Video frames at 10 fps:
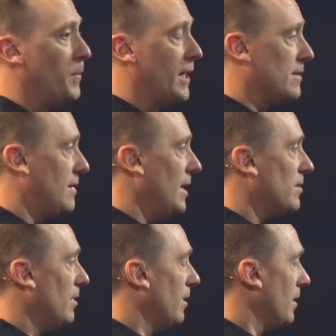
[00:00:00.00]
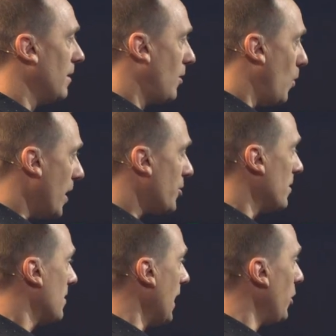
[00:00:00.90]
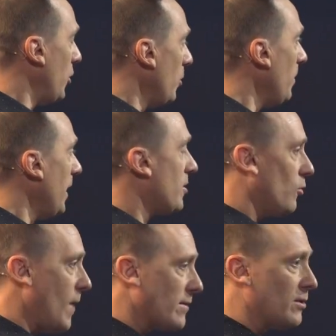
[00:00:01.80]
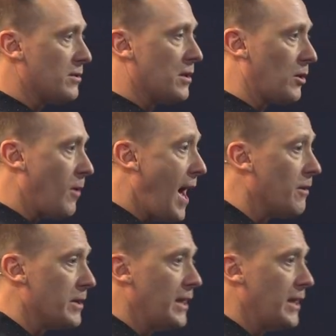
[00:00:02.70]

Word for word: because these are questions that you need to wrestle to the ground. And